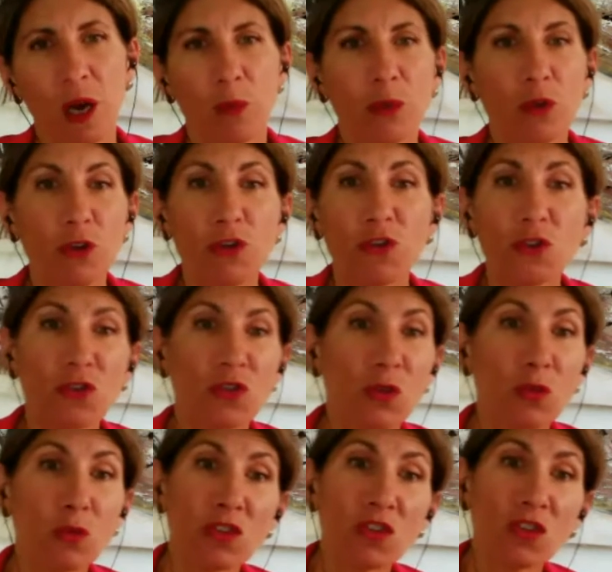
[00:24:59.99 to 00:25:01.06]
But you just
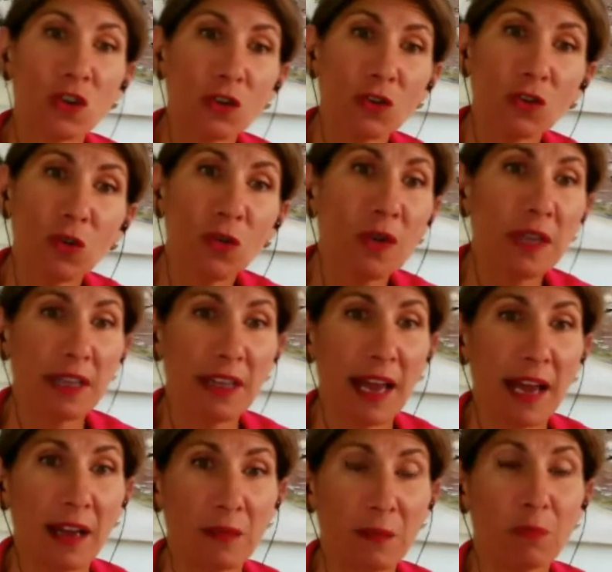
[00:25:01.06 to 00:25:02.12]
don't start doing
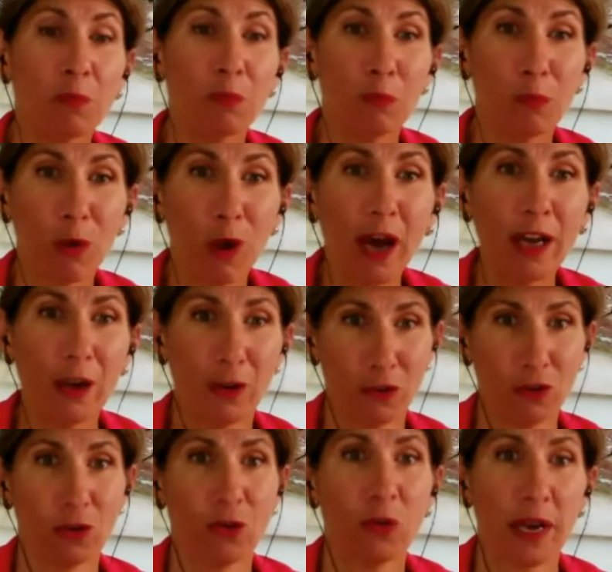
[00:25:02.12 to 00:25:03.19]
that prior
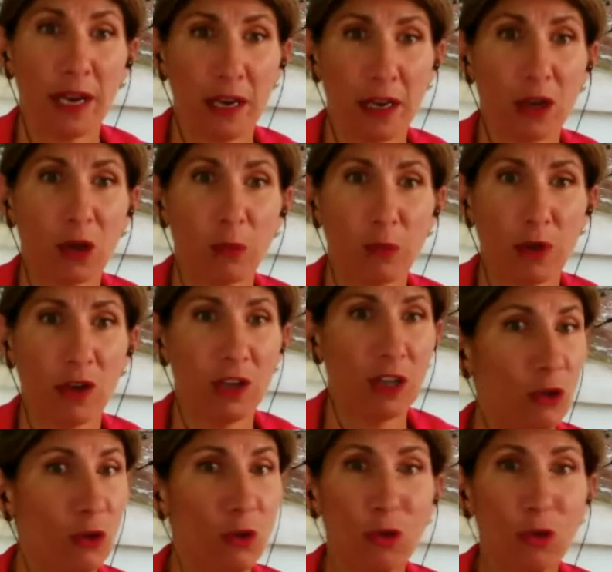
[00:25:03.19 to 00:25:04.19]
to creating community.